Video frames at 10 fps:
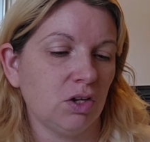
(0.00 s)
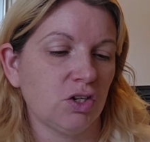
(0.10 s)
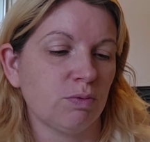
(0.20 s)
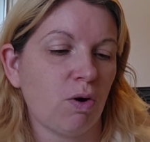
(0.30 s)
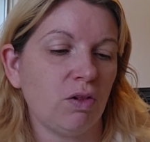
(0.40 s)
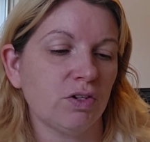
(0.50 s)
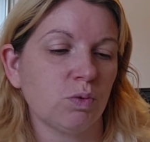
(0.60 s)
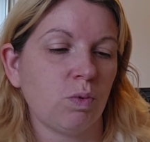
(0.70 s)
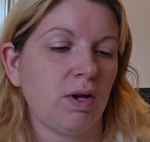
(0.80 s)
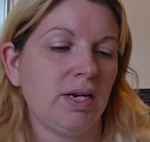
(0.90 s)

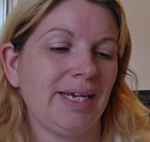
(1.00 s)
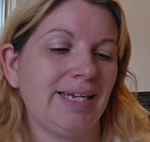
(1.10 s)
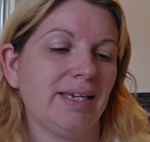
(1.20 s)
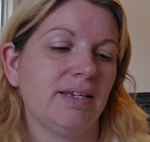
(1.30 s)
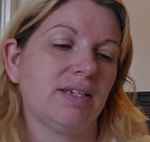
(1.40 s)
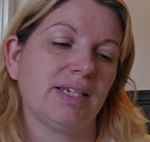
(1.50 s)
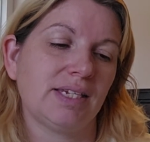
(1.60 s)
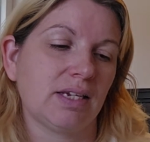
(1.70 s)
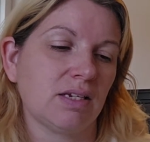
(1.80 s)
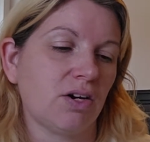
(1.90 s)
smallest one is
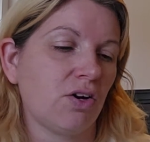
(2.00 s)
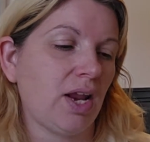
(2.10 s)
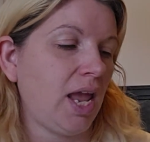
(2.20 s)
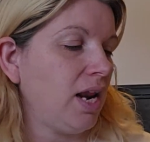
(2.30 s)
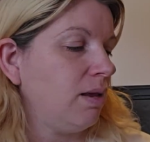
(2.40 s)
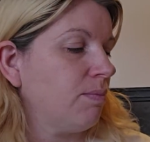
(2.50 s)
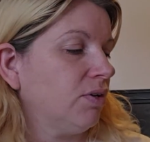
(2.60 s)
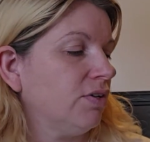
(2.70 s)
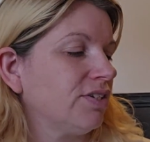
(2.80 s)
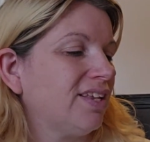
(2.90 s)
680
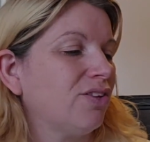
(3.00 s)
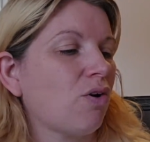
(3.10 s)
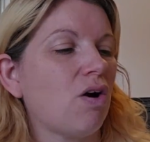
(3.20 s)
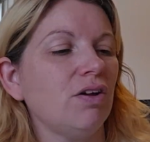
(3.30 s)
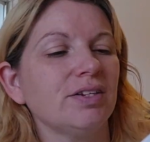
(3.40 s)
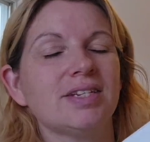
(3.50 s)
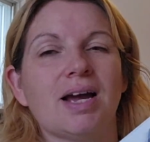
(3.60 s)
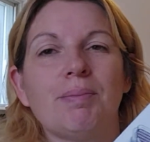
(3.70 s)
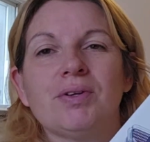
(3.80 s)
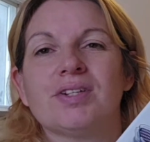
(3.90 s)
mils. They're all
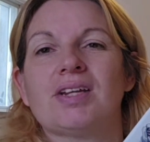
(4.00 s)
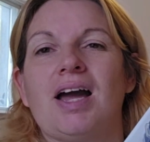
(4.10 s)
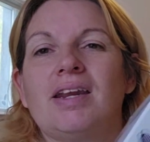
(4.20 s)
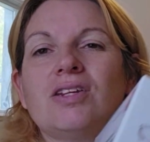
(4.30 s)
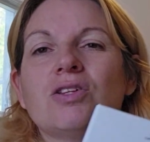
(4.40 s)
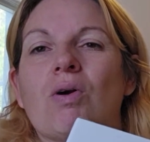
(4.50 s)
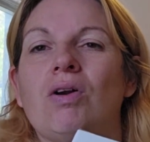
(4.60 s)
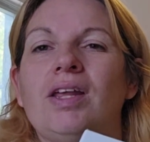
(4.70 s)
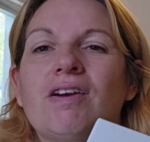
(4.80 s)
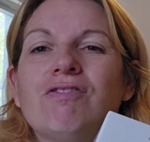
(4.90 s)
double-sided, so they're
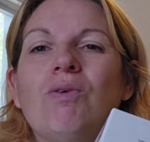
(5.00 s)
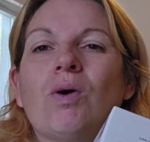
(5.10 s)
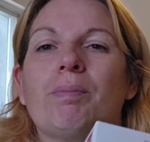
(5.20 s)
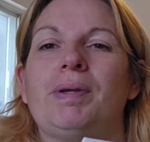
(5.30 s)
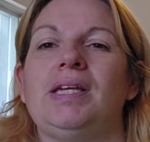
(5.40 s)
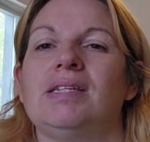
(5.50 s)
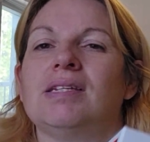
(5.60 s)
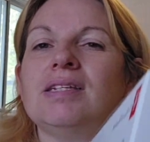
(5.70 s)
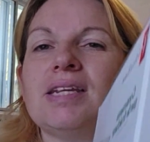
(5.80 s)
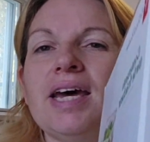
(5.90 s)
all like 4-piece
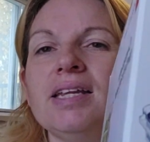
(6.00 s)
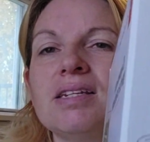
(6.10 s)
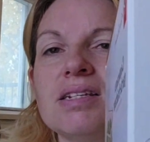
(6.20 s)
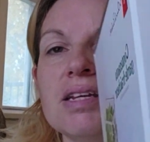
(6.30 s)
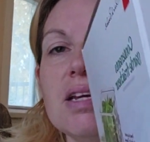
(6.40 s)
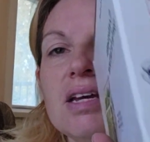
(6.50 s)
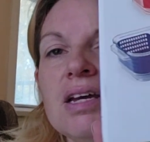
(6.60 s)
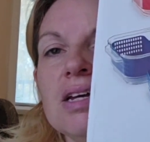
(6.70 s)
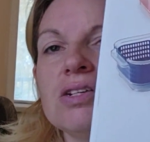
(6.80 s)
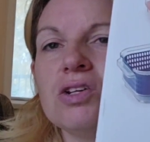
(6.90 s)
sets.
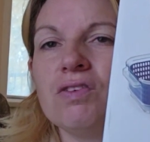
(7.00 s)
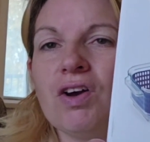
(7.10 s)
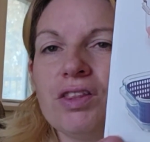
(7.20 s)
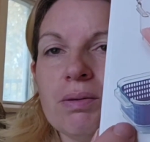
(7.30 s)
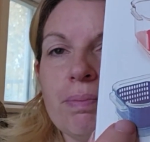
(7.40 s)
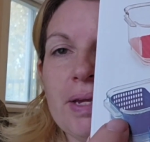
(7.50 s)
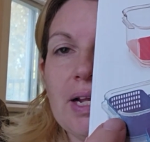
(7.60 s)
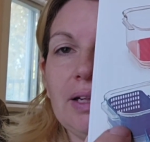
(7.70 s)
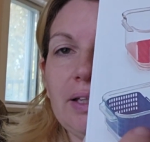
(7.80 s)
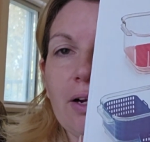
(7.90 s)
So you've got the big
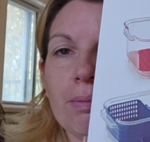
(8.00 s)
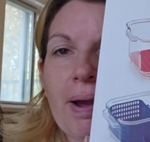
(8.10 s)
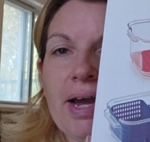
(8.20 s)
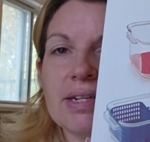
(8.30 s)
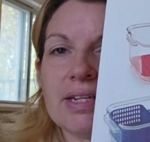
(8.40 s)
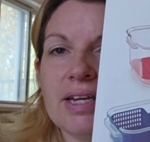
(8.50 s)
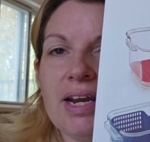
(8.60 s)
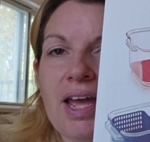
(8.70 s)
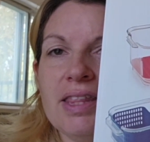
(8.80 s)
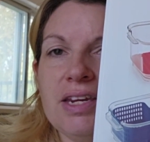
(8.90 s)
clear
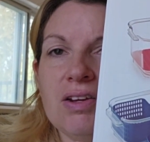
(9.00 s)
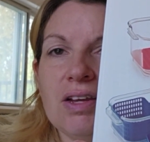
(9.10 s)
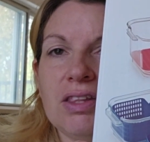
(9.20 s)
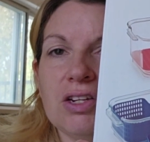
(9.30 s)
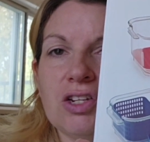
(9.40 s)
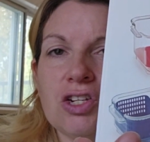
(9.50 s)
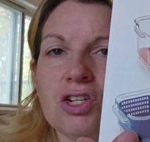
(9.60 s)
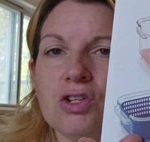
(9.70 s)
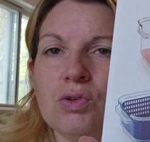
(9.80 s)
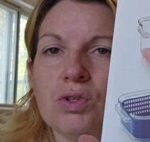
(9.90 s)
basket, and then you get the
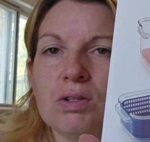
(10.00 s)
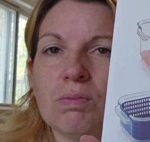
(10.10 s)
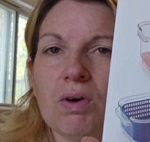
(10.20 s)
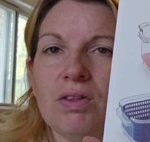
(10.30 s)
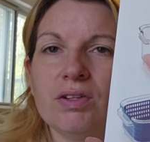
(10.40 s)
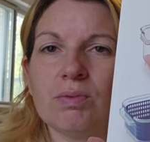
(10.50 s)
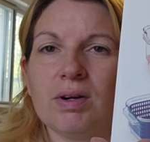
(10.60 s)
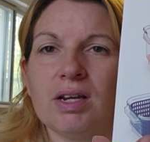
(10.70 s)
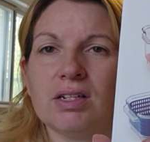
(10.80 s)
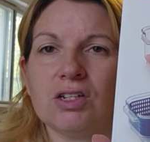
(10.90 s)
2, this one
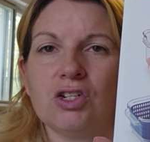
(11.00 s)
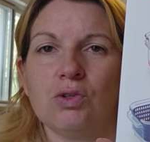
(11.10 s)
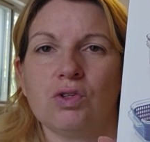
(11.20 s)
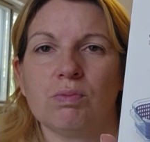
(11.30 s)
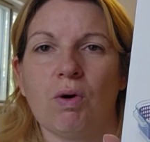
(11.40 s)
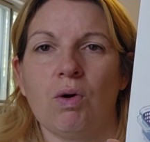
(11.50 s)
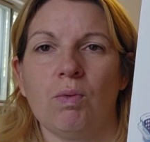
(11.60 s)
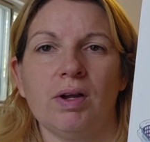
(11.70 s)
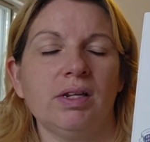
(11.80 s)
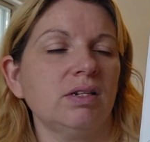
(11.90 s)
has the 2 small
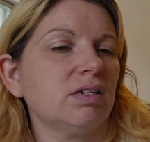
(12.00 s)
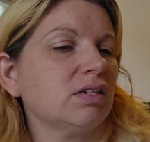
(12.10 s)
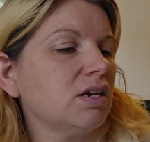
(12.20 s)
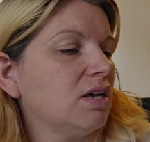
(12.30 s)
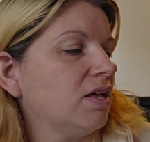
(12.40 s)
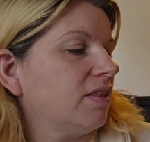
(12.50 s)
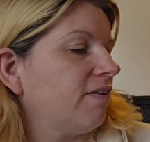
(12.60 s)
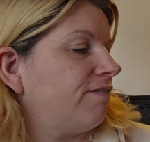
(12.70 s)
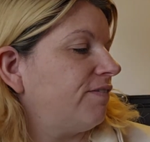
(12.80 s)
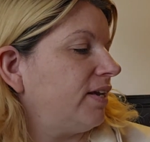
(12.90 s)
ones
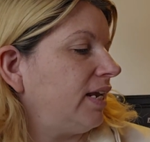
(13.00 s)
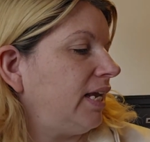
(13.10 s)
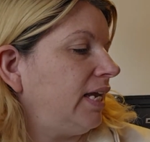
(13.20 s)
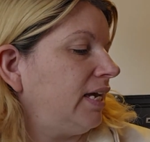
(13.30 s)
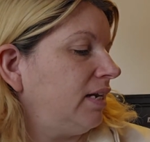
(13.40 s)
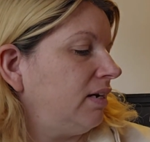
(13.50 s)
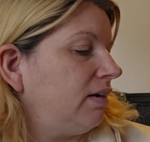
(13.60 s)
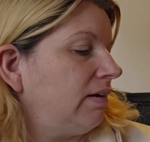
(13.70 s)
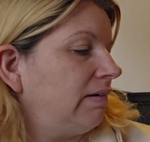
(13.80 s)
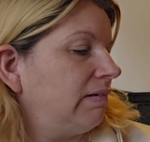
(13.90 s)
that fit in,